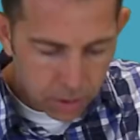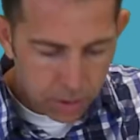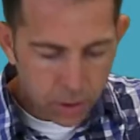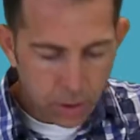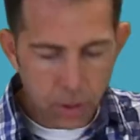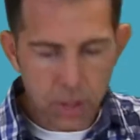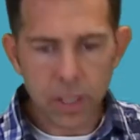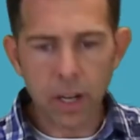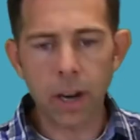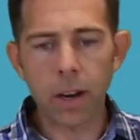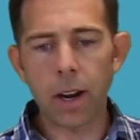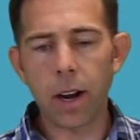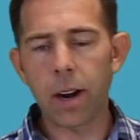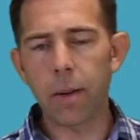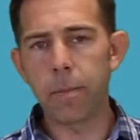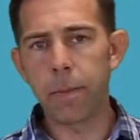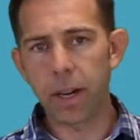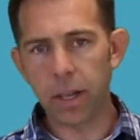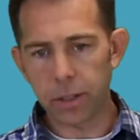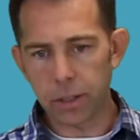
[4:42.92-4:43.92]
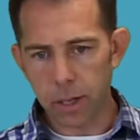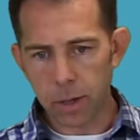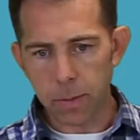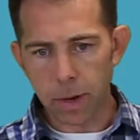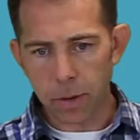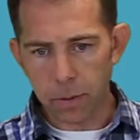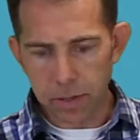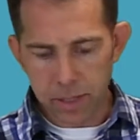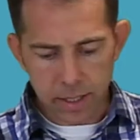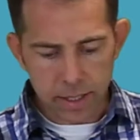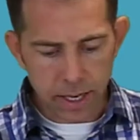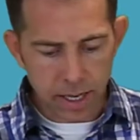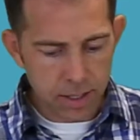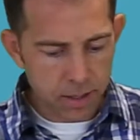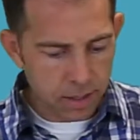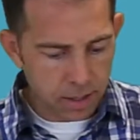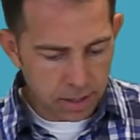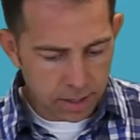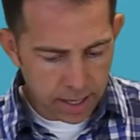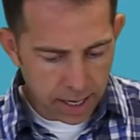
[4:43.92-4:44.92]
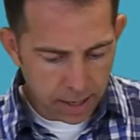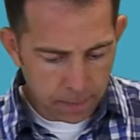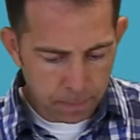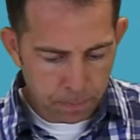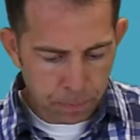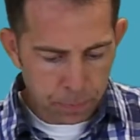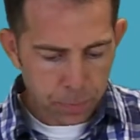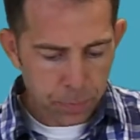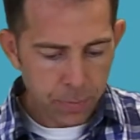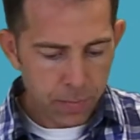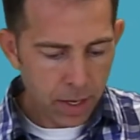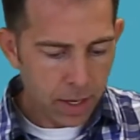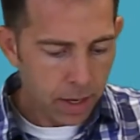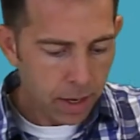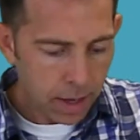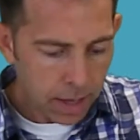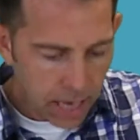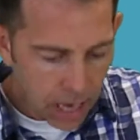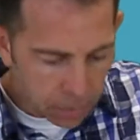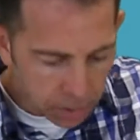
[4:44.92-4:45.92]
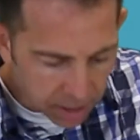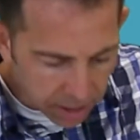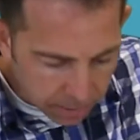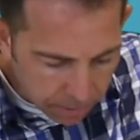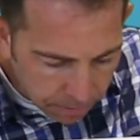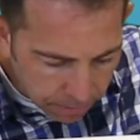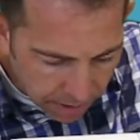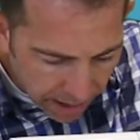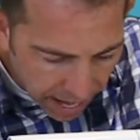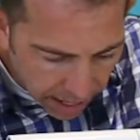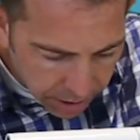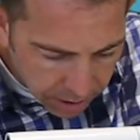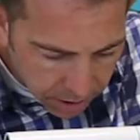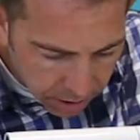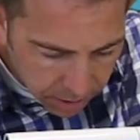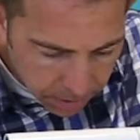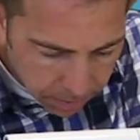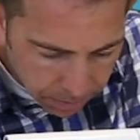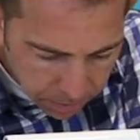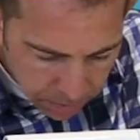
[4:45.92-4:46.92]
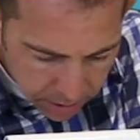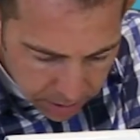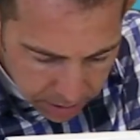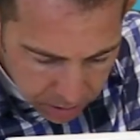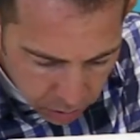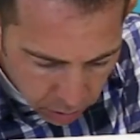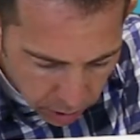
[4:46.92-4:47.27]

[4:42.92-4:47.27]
Notice our middle term always stays the same. Now we're going to factor this